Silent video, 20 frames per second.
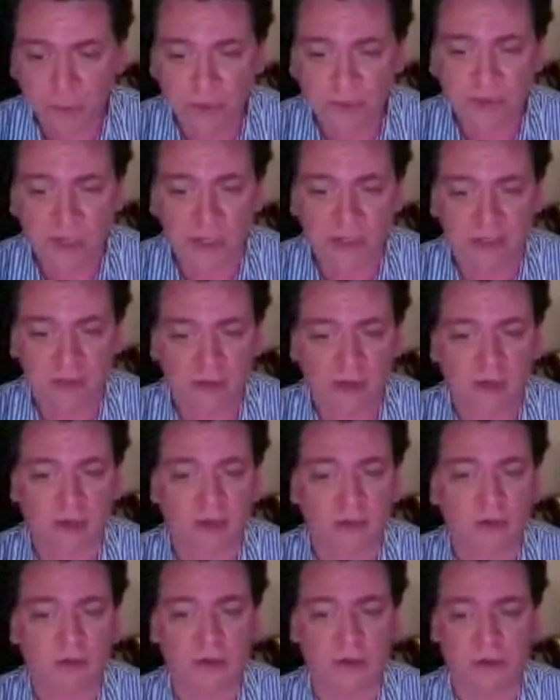we've gotten a
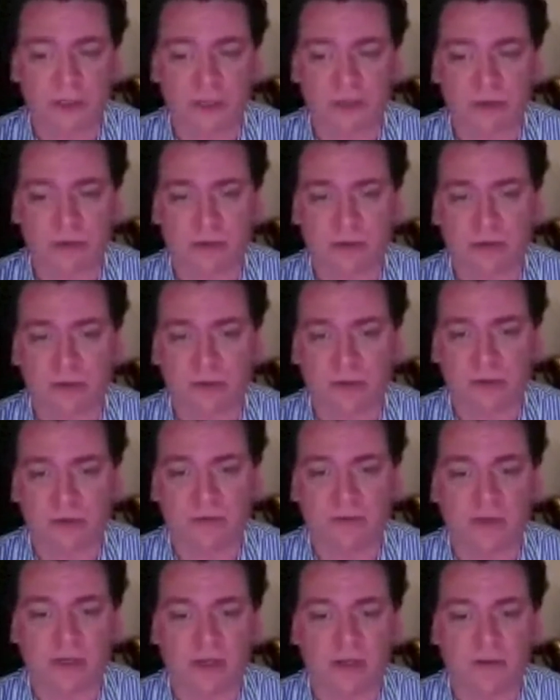lot closer to a
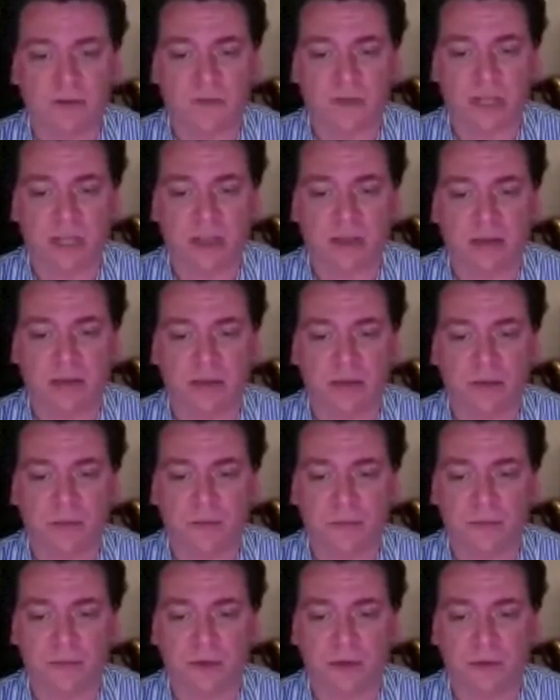definitive date
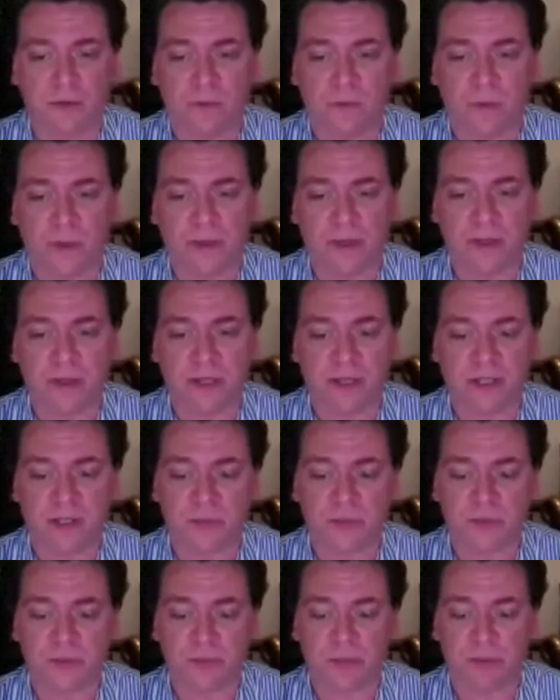of when the
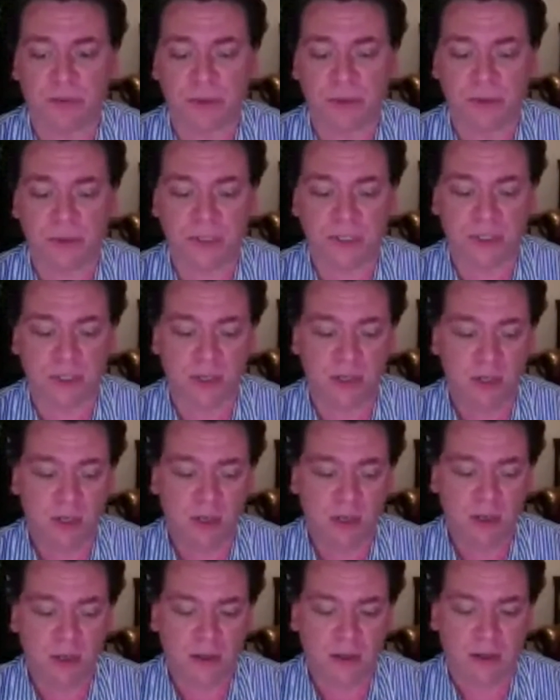text was produced.
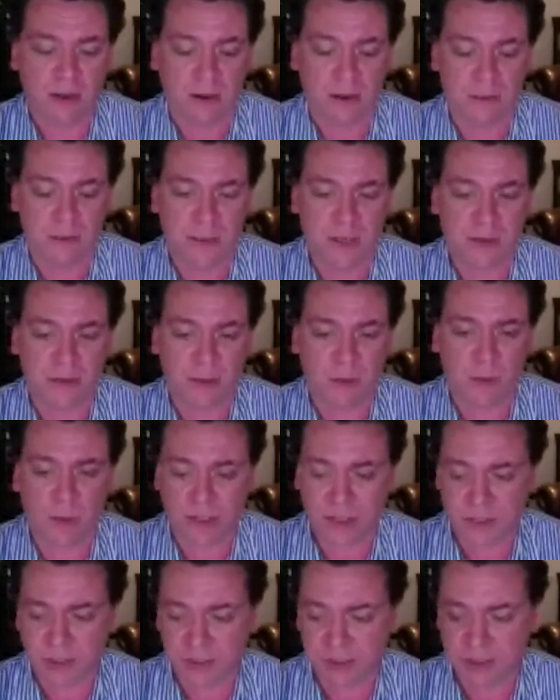The
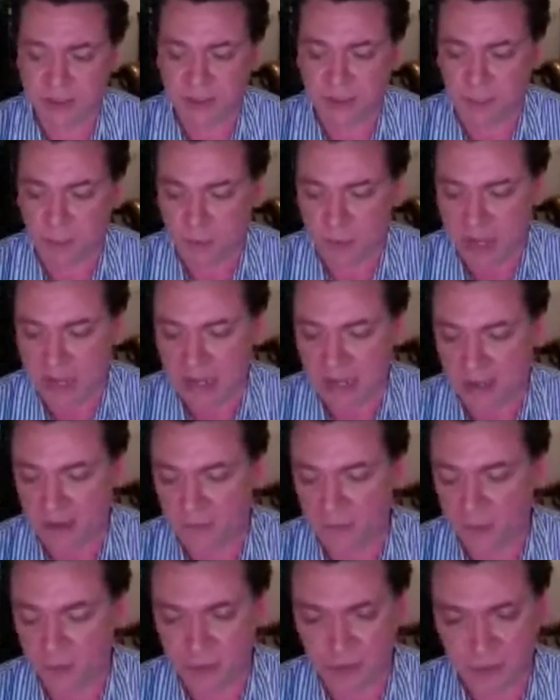questions that remain,
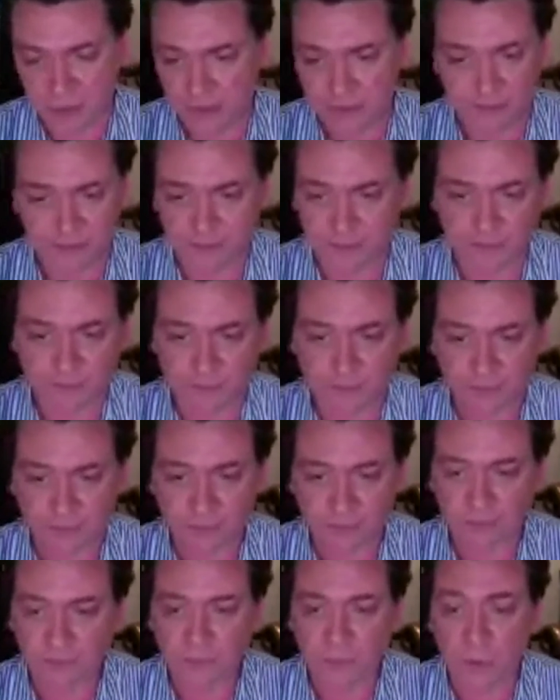of course,
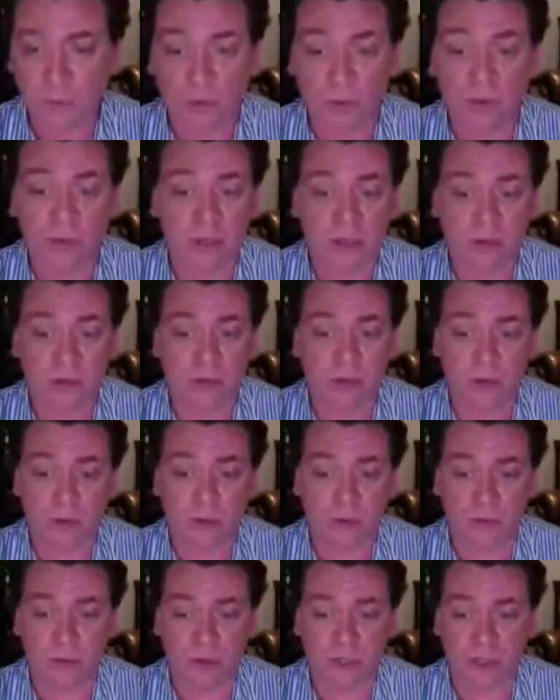we really don't
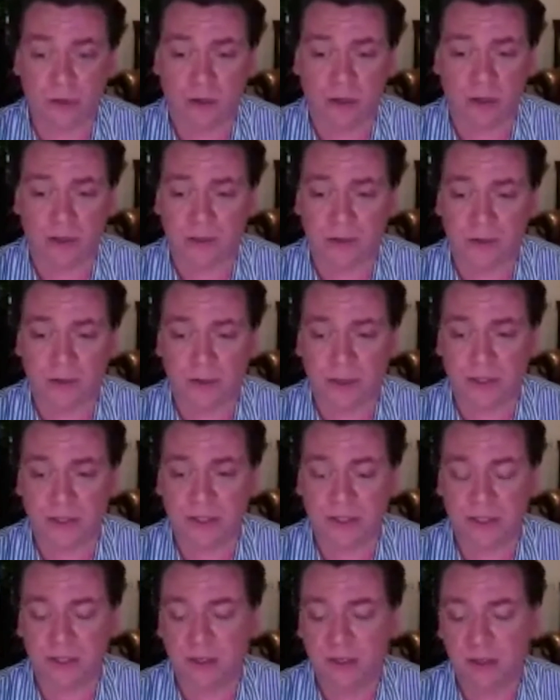know who the author
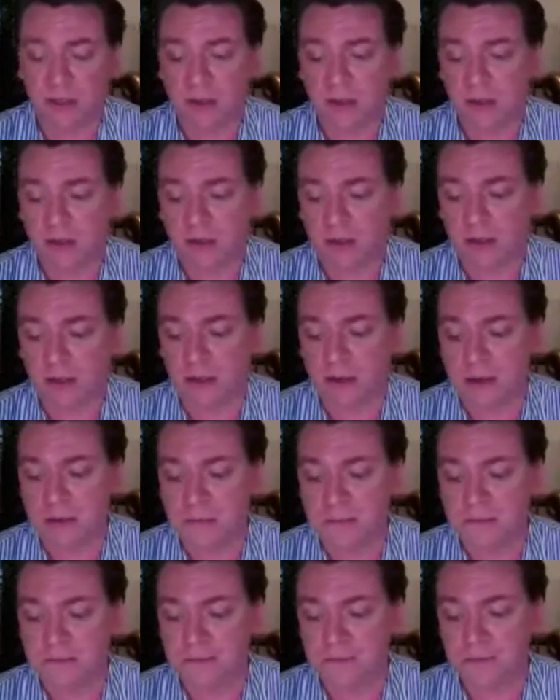is.
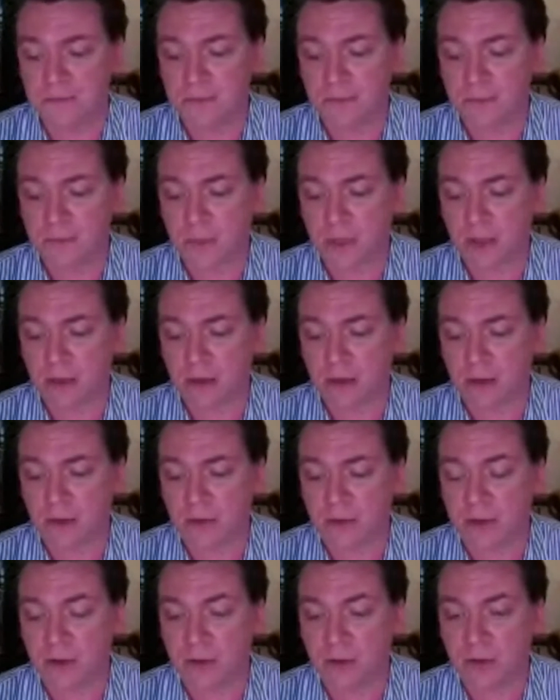
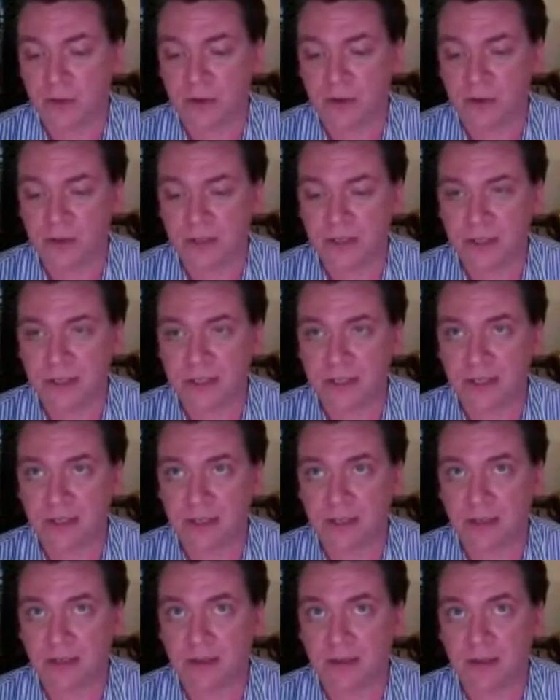There
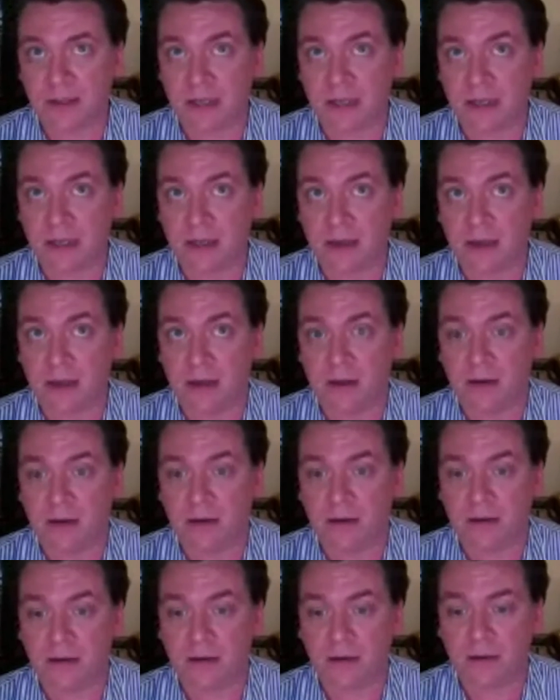is. Well, we know he's a
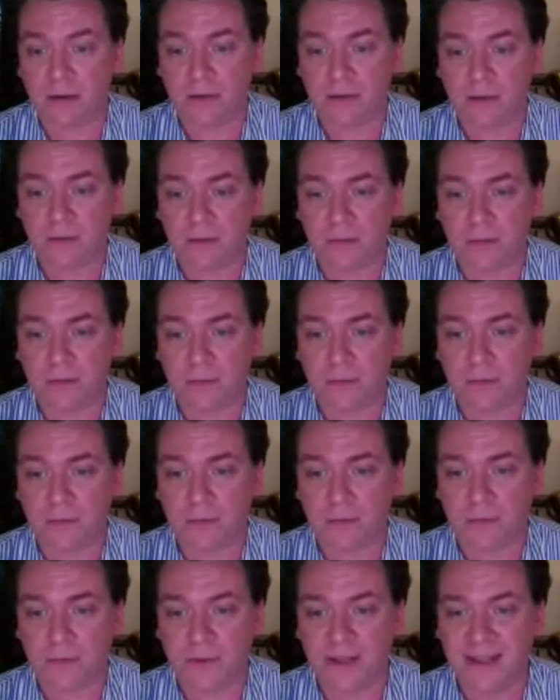past master.
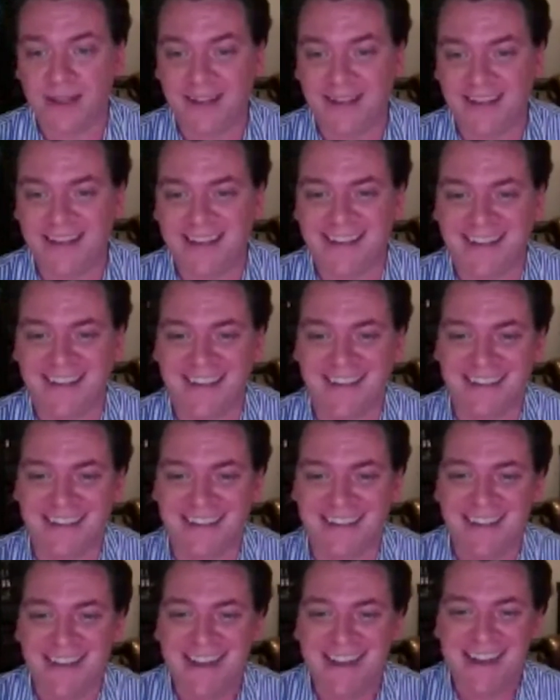He
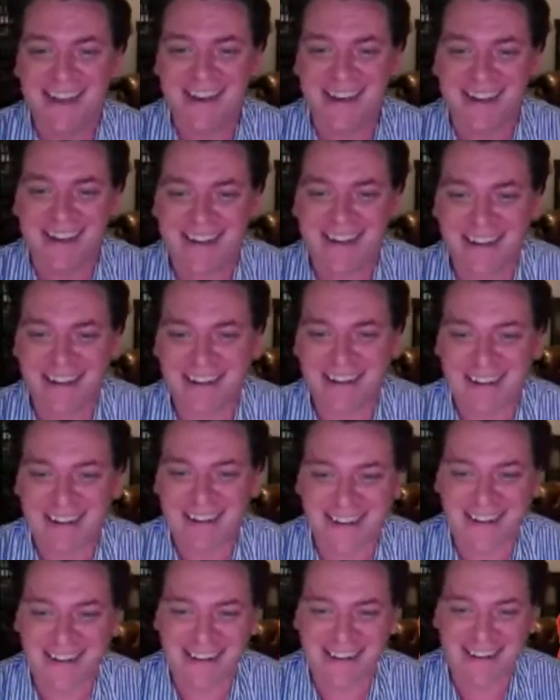said he was bitter
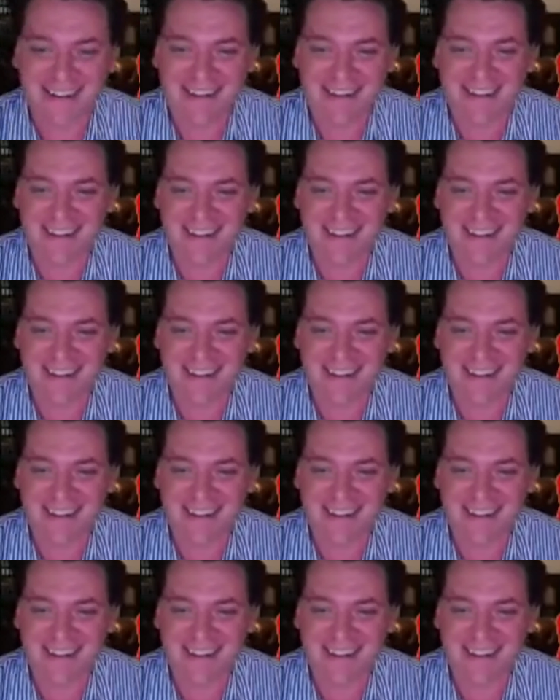because he's